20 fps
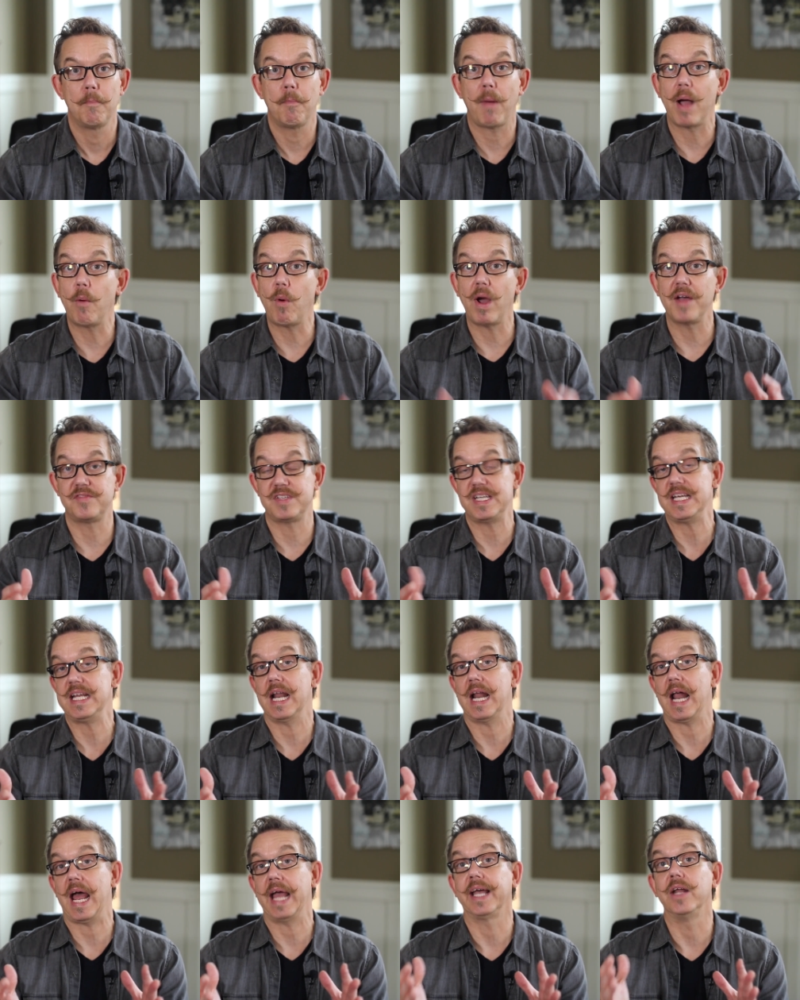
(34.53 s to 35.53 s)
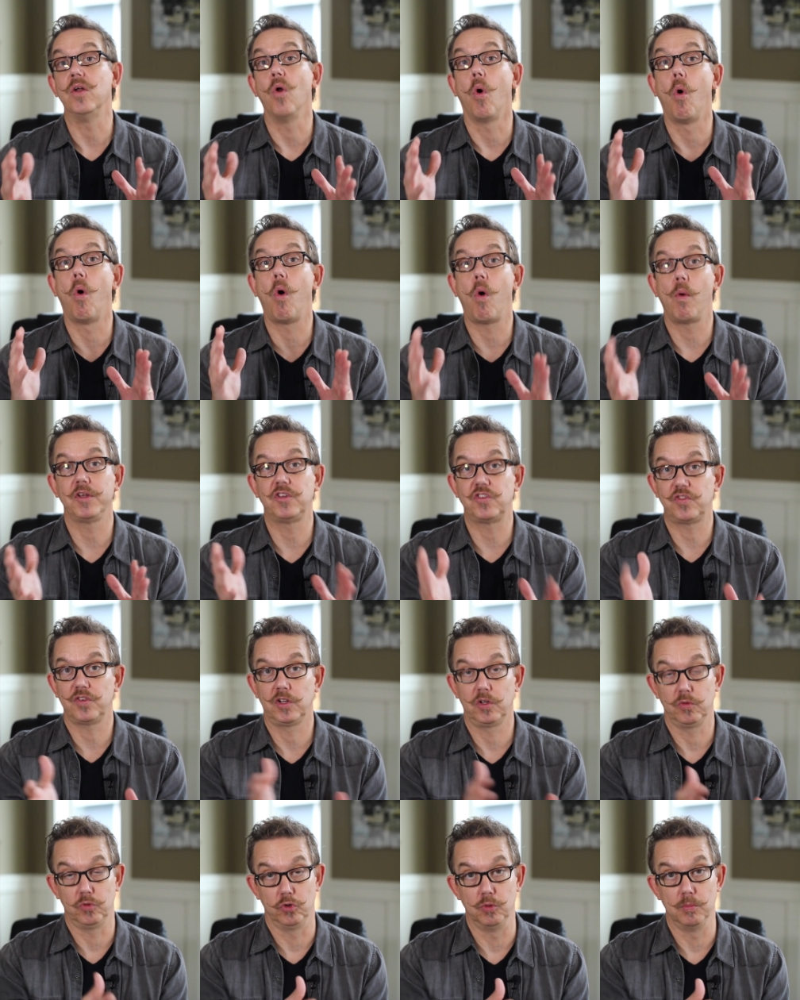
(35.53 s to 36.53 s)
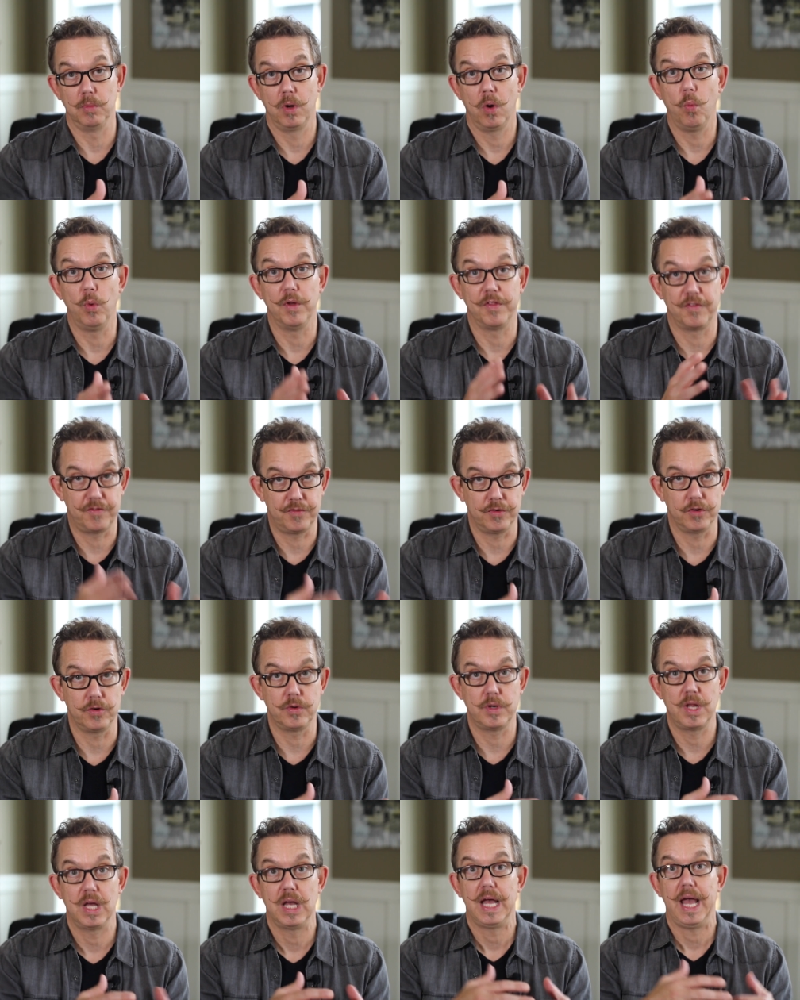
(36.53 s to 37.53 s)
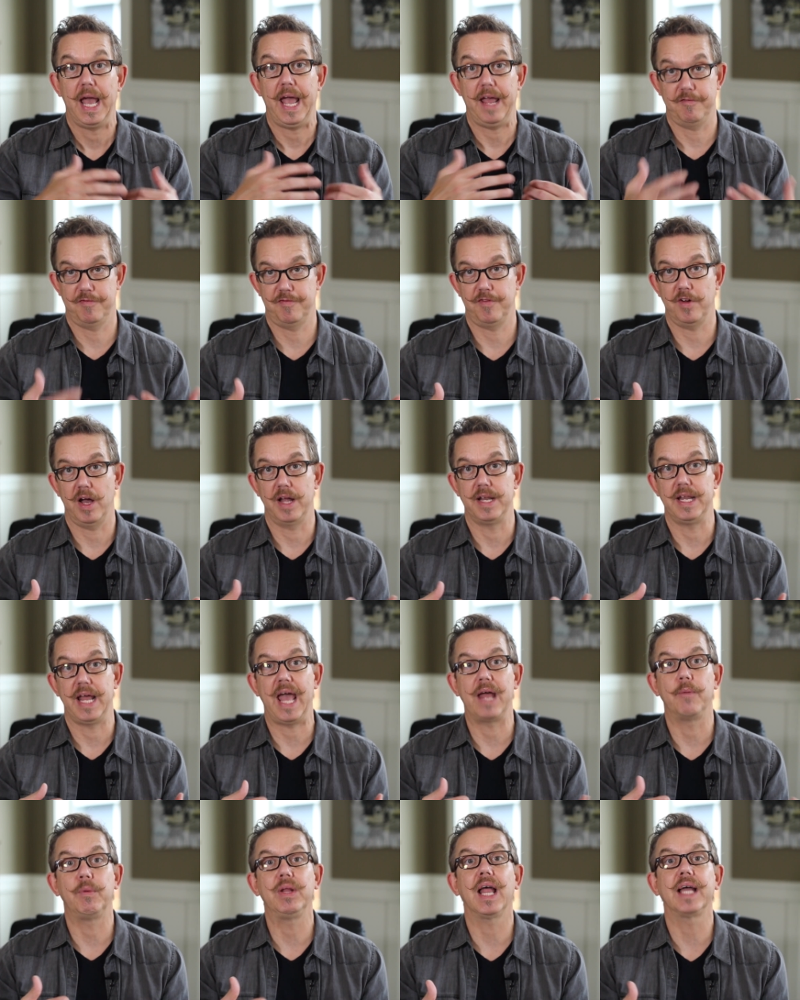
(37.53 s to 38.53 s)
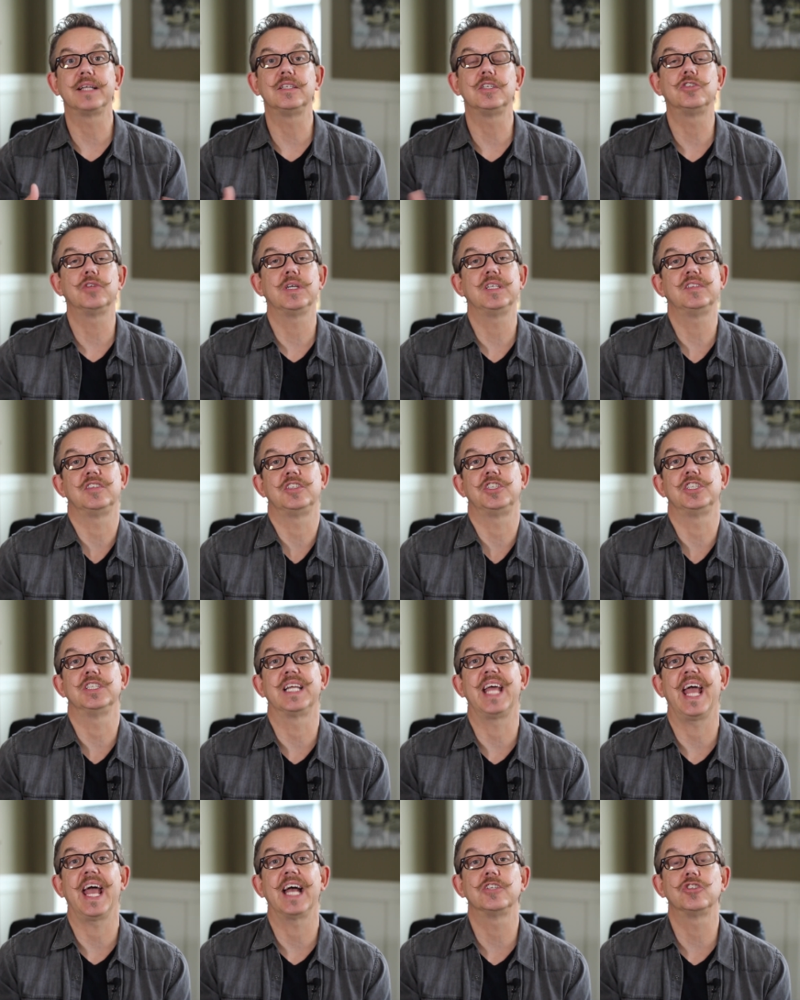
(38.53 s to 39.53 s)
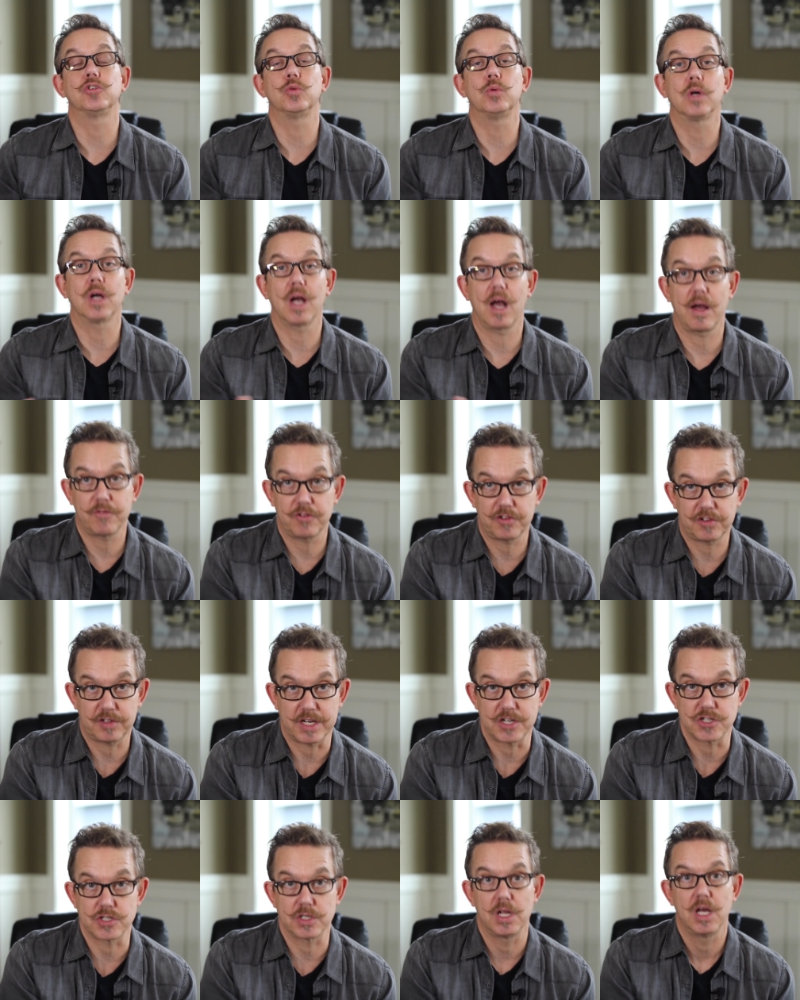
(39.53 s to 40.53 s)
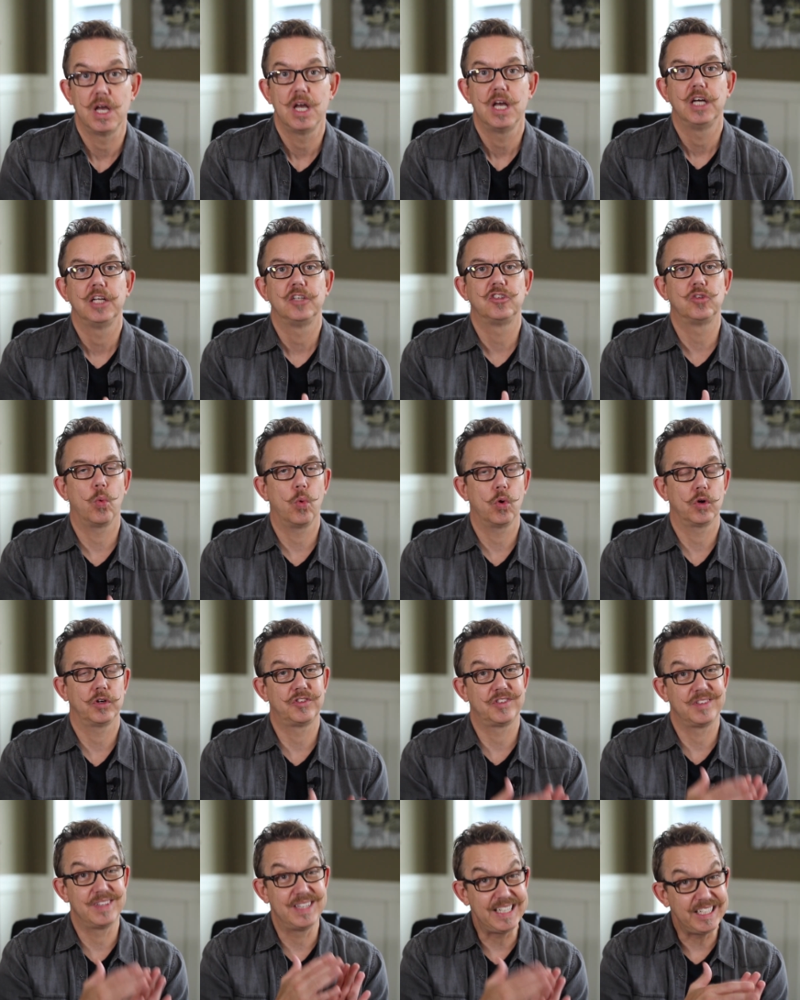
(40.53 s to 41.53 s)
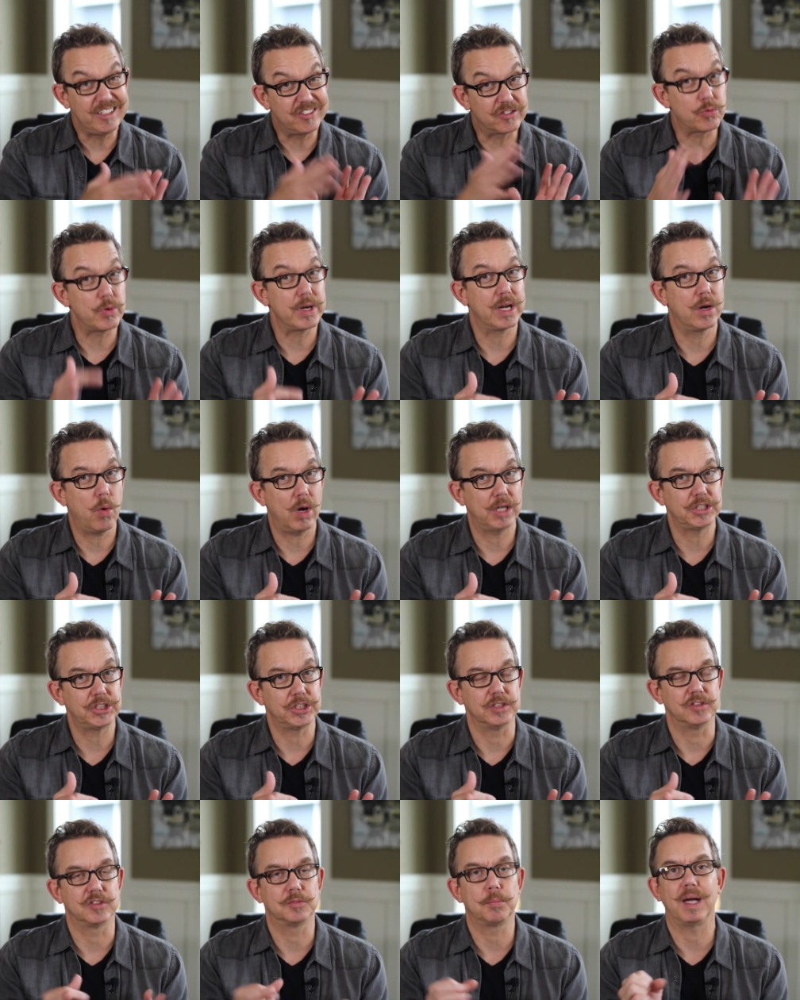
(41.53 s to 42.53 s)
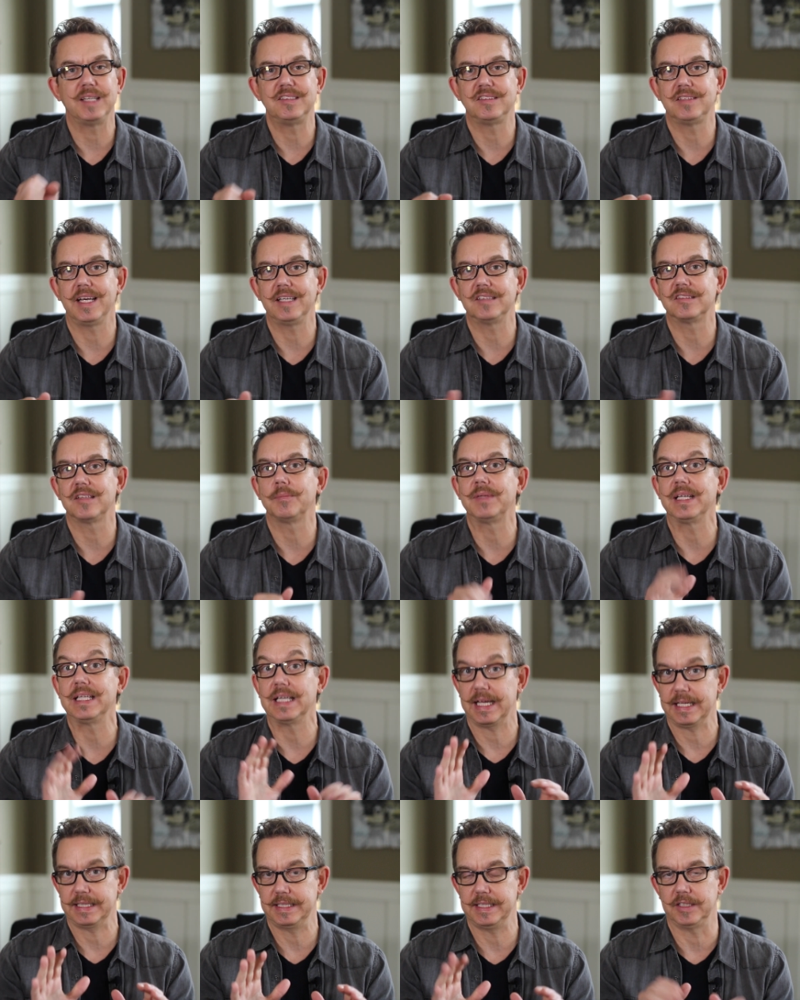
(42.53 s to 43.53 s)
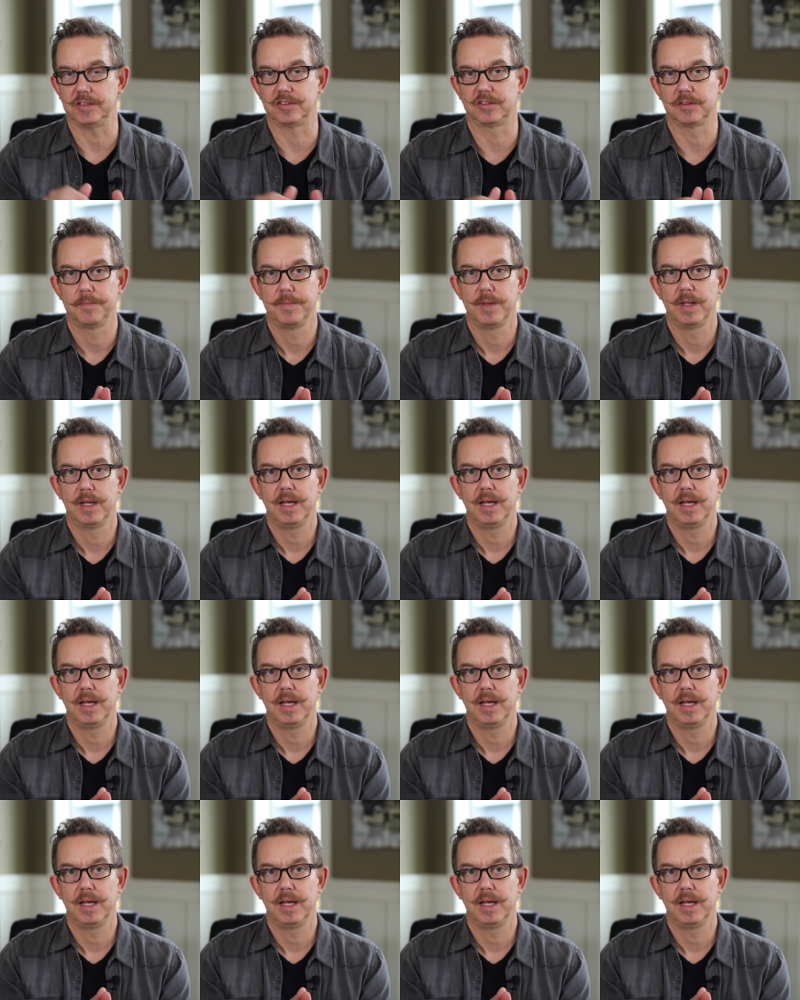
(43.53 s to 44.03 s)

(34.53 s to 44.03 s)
My wife Tina and I can always fill a room with food and fun, and we like to transition casual conversation towards these three questions by saying something like this.